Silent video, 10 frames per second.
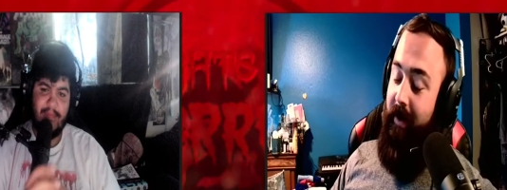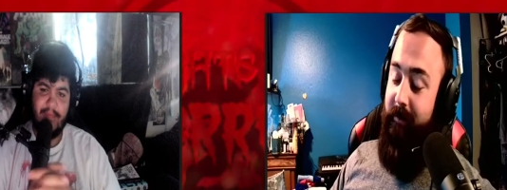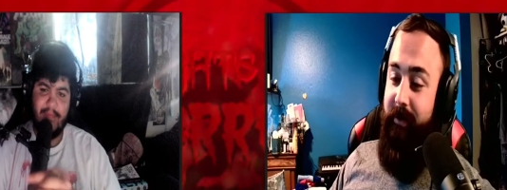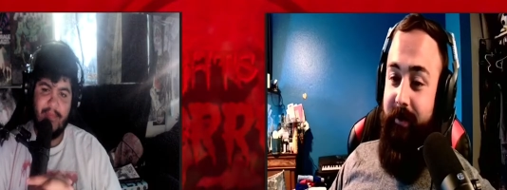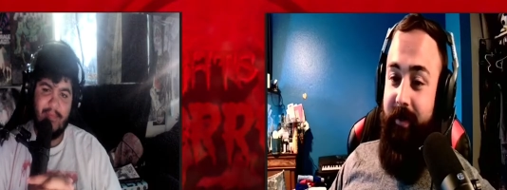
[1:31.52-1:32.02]

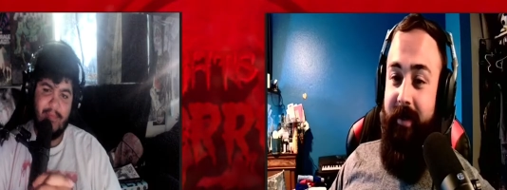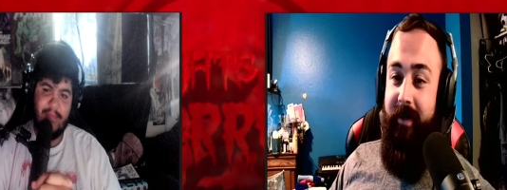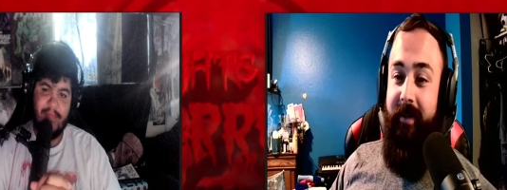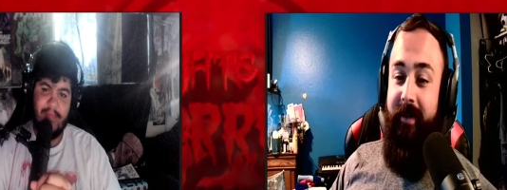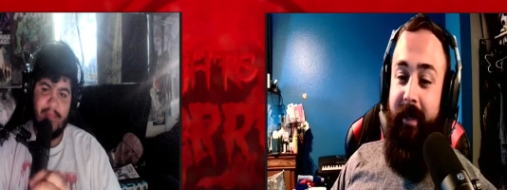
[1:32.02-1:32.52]
Speaker 1: I'm doing
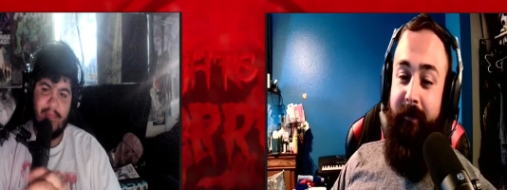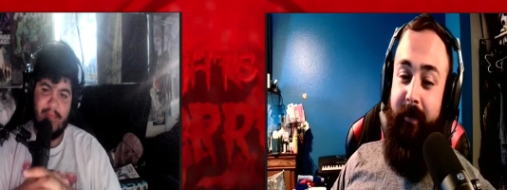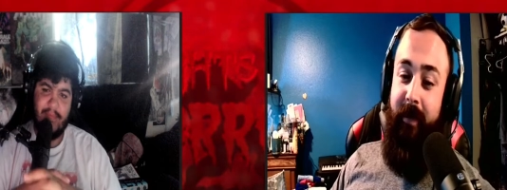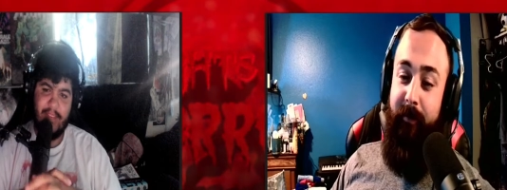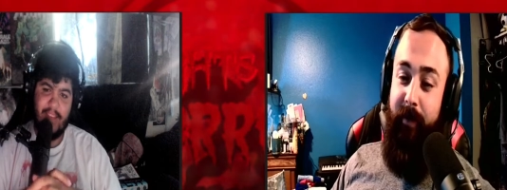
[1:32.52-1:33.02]
good. Thank you
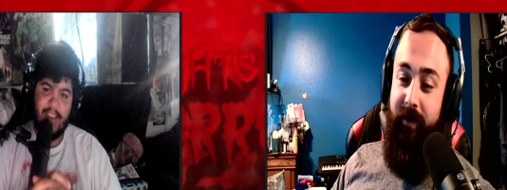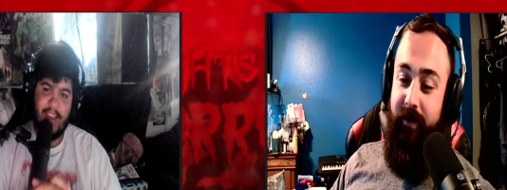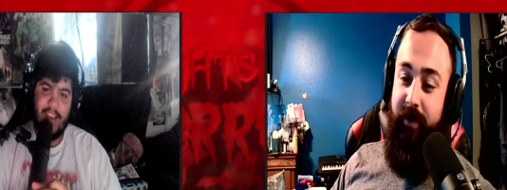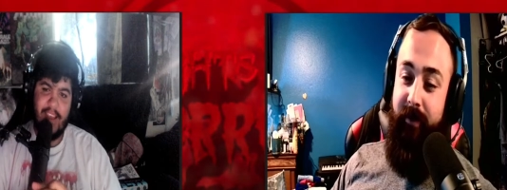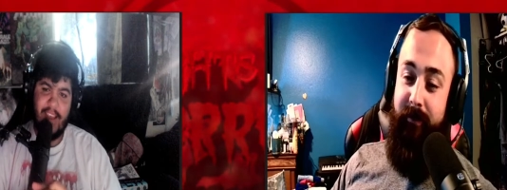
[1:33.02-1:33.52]
for having me on
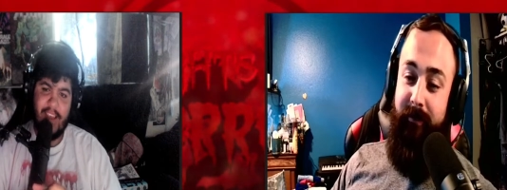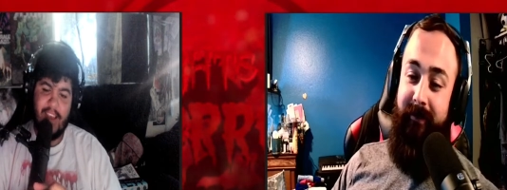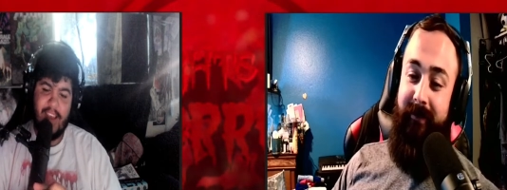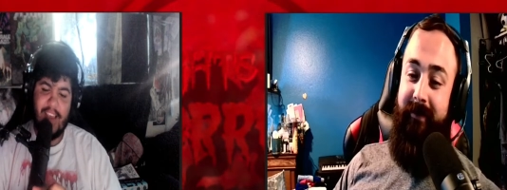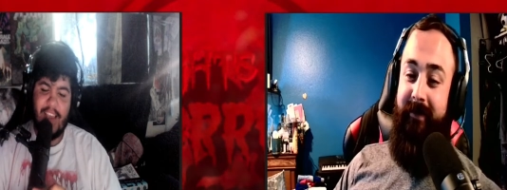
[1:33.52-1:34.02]
the show.
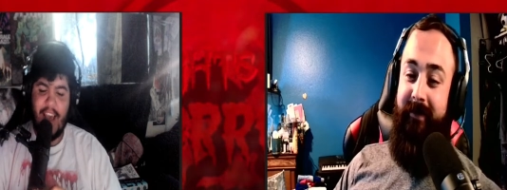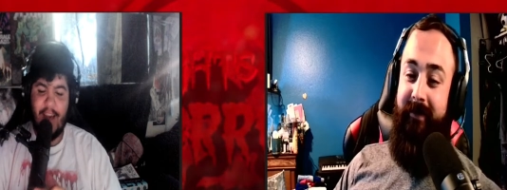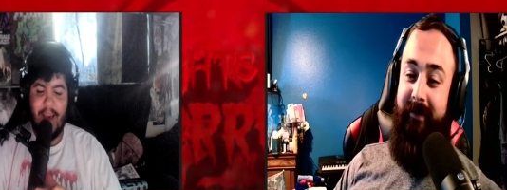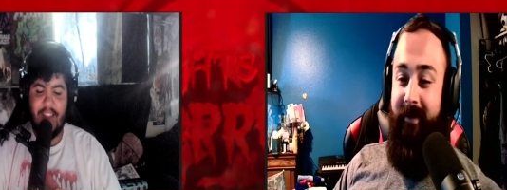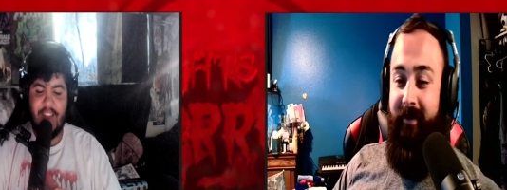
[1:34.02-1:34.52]
Speaker 2: Yeah,
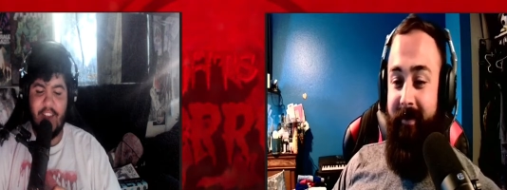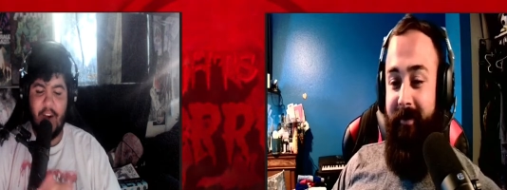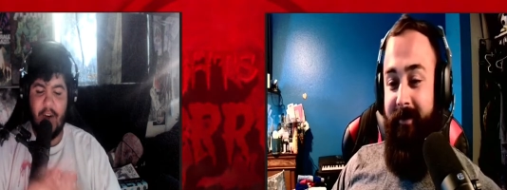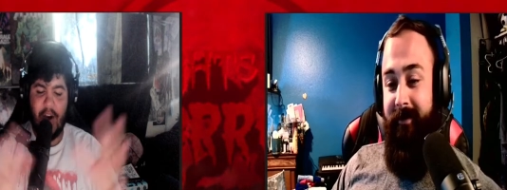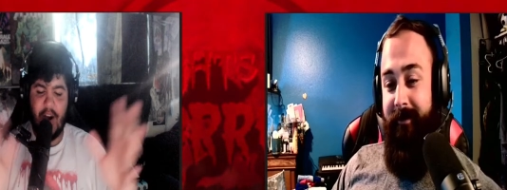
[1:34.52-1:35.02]
man.
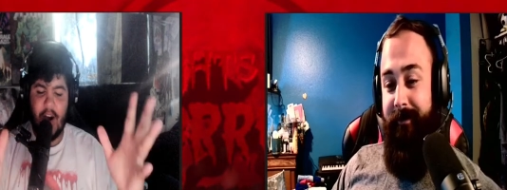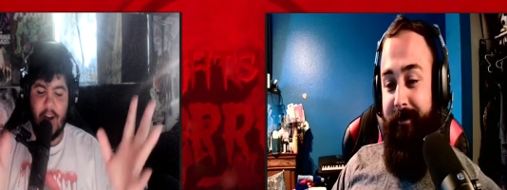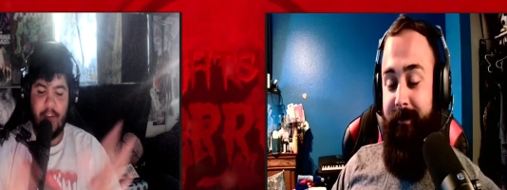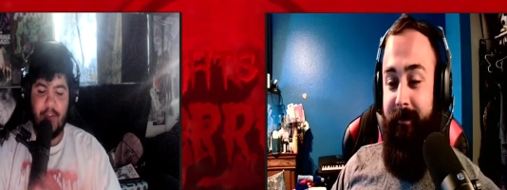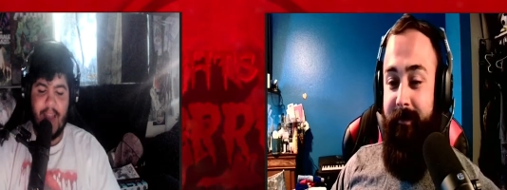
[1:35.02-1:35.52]
So
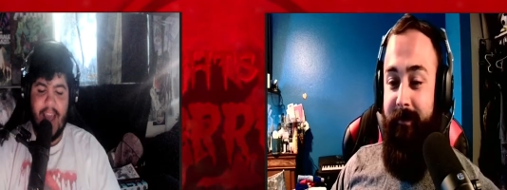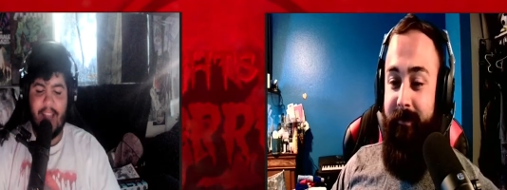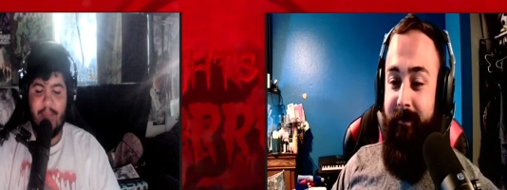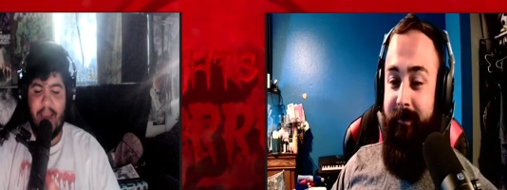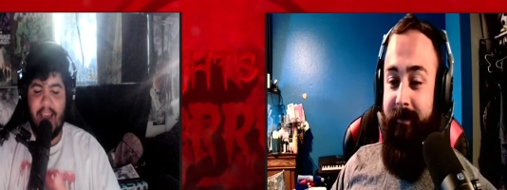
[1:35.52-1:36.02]
Haunters React,
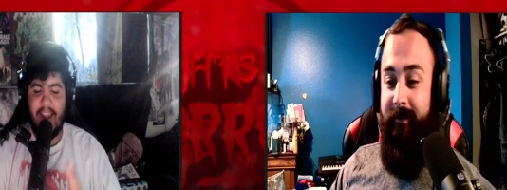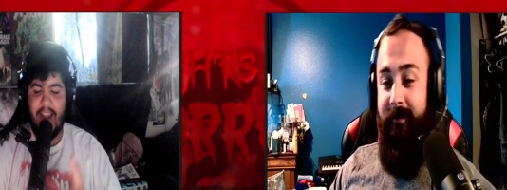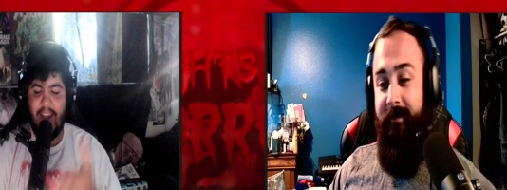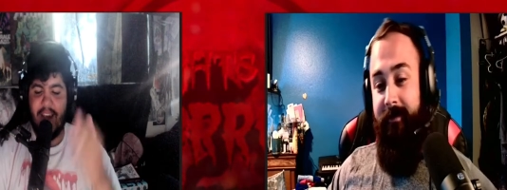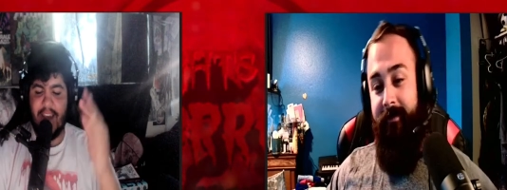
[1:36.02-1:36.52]
man.
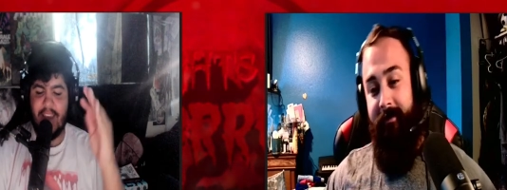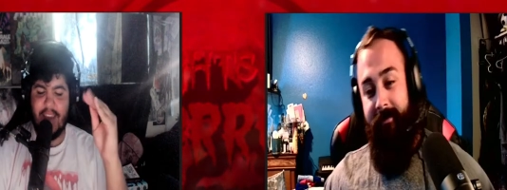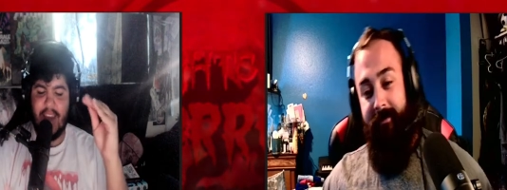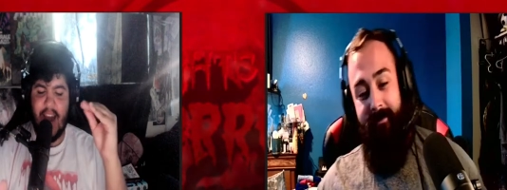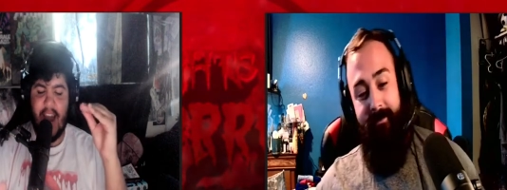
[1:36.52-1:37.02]
Uh,
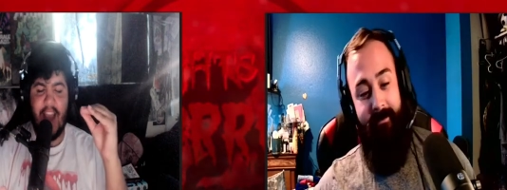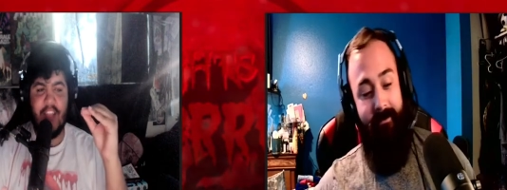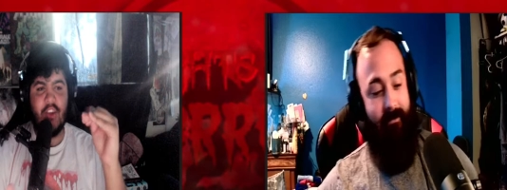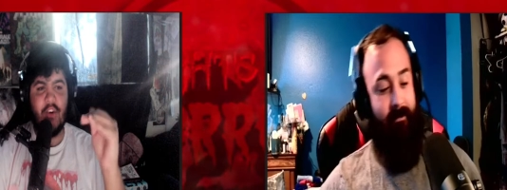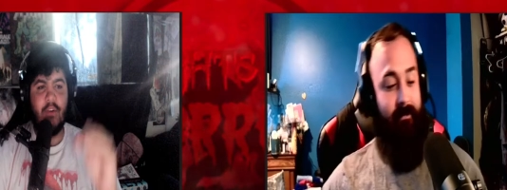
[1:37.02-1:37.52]
I, I
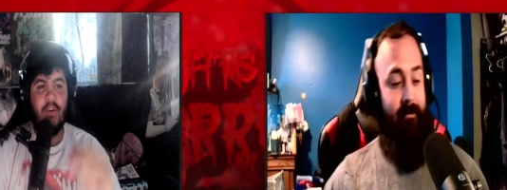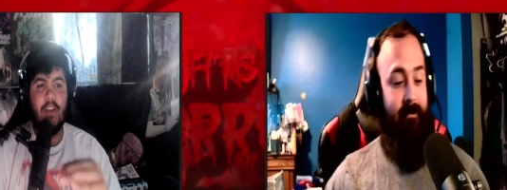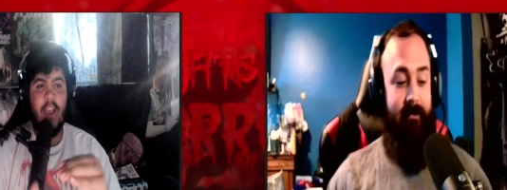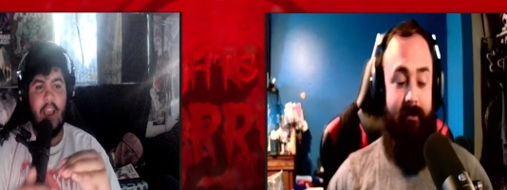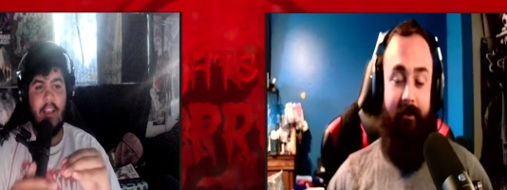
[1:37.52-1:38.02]
chose
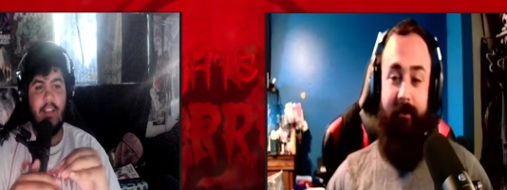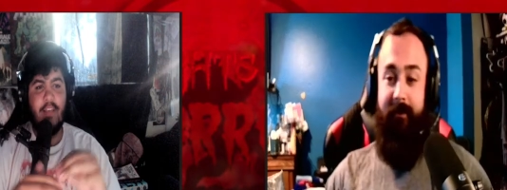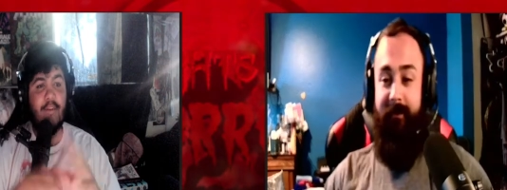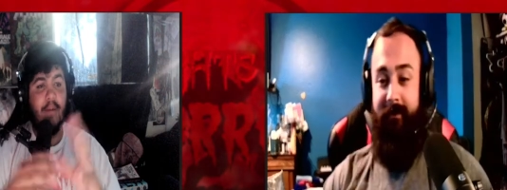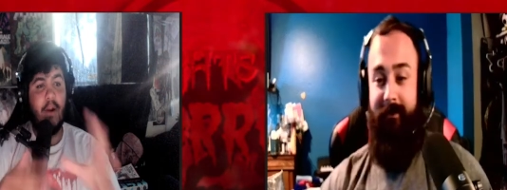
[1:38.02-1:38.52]
the
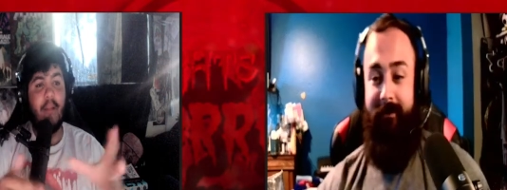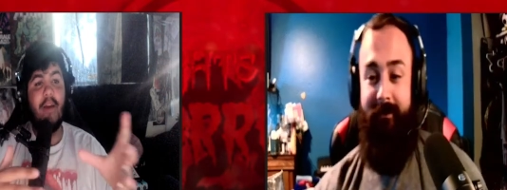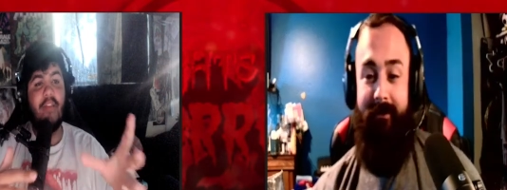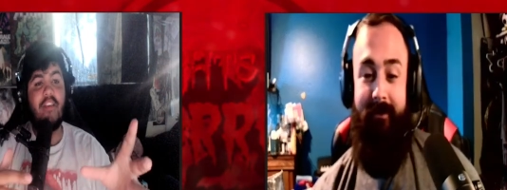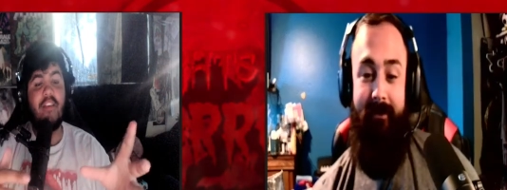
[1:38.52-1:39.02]
fun part about
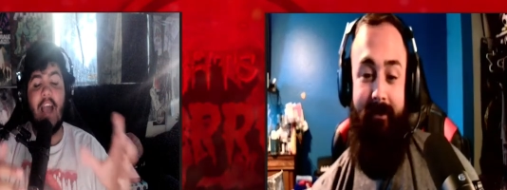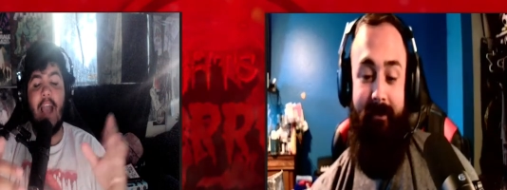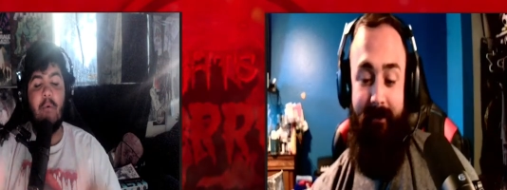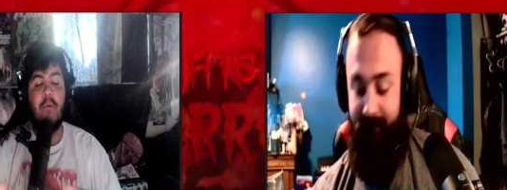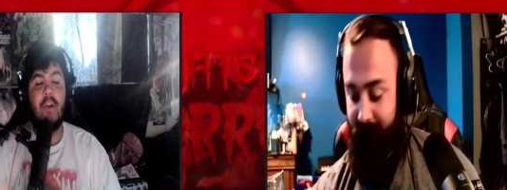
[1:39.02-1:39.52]
this is I
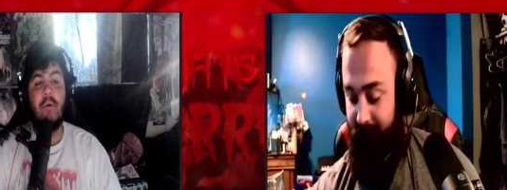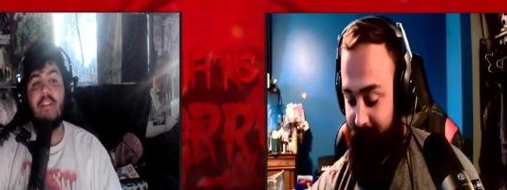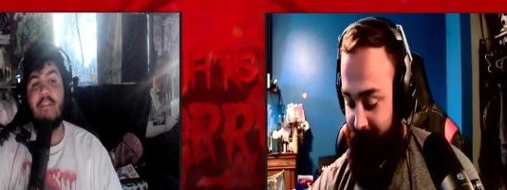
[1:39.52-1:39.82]
won't know what the